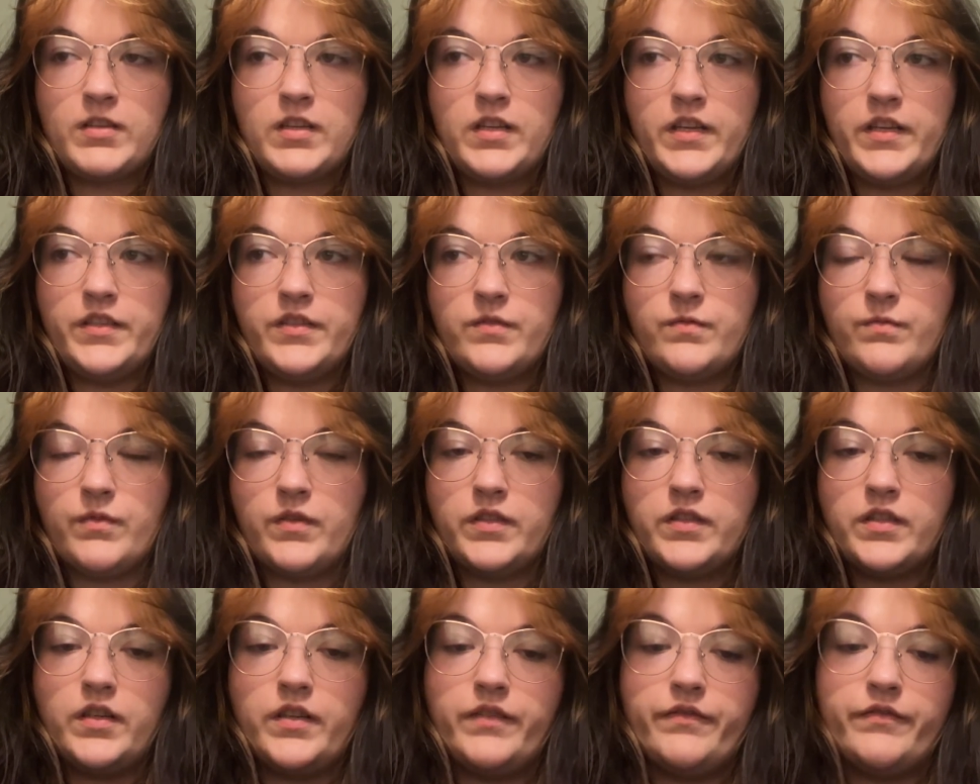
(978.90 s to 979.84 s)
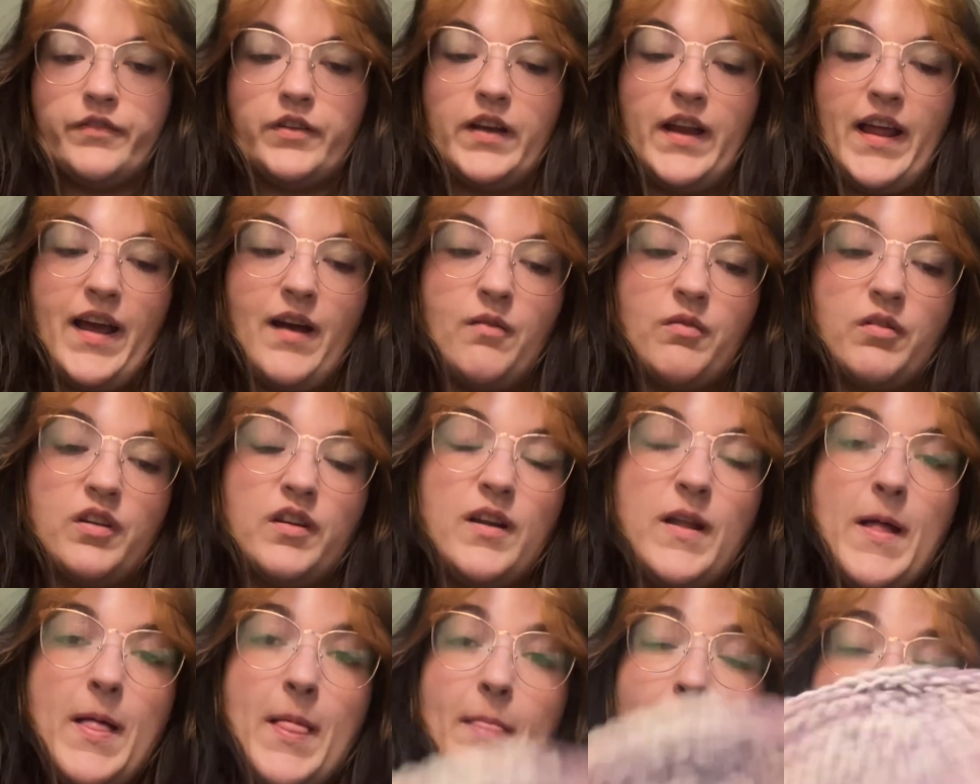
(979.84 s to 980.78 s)
I just worked on it for an hour.
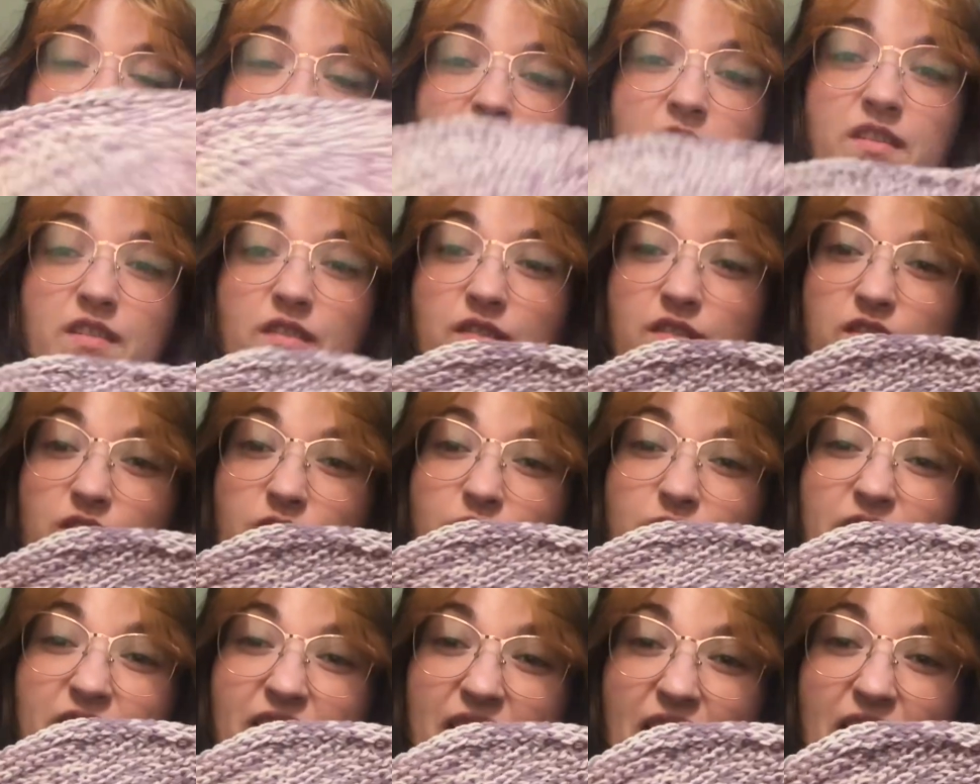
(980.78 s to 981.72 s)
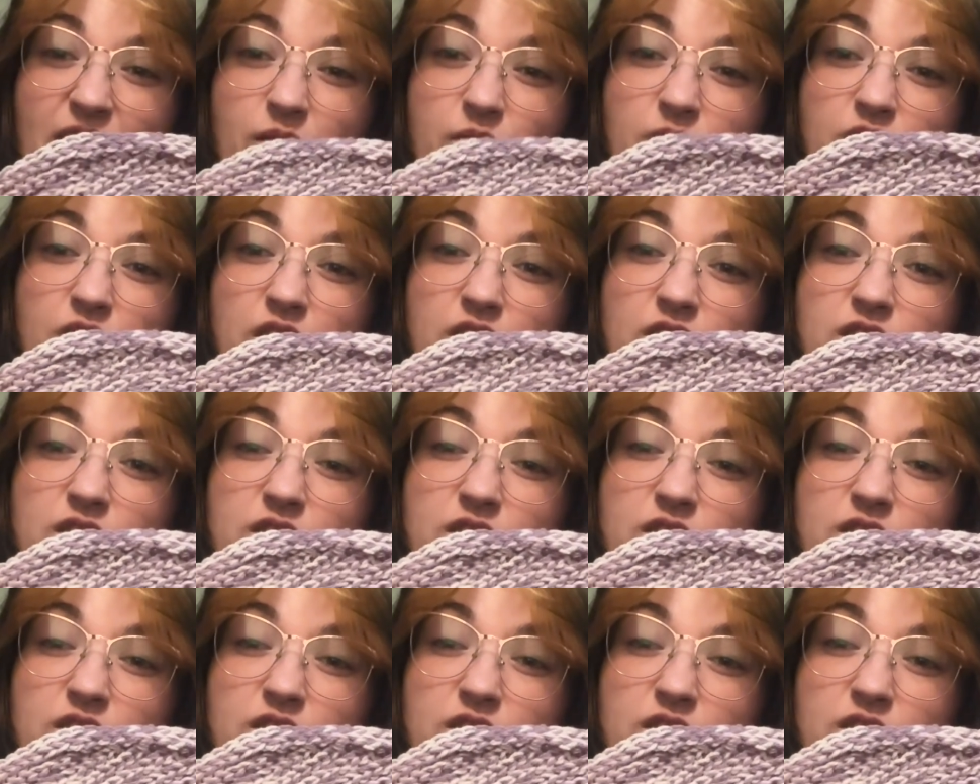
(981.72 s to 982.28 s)
This is only an hour.